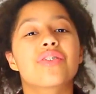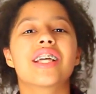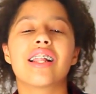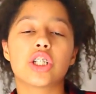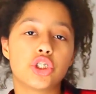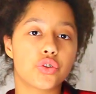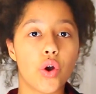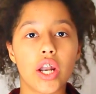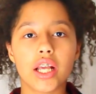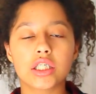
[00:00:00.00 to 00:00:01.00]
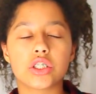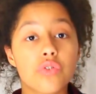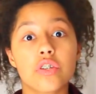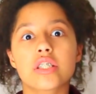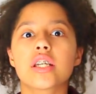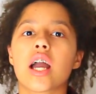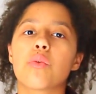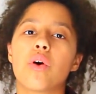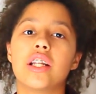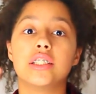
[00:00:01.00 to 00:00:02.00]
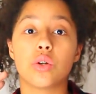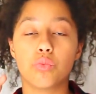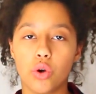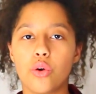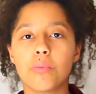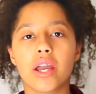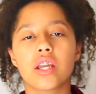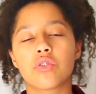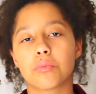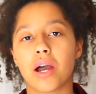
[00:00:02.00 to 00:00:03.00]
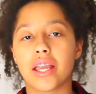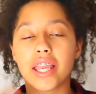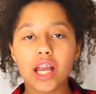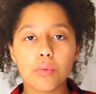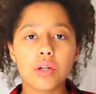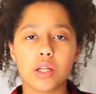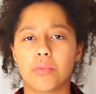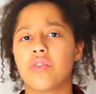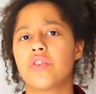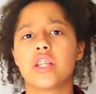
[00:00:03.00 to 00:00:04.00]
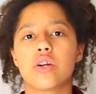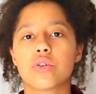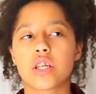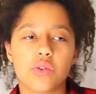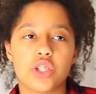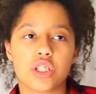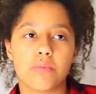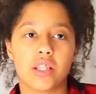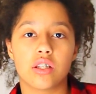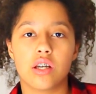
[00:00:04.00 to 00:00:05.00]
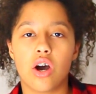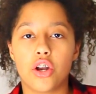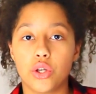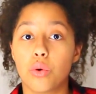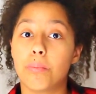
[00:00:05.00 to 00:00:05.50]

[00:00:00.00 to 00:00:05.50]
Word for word: for the electronics, the first thing I want is a Rode mic for my camera and my videos. It would just make the audio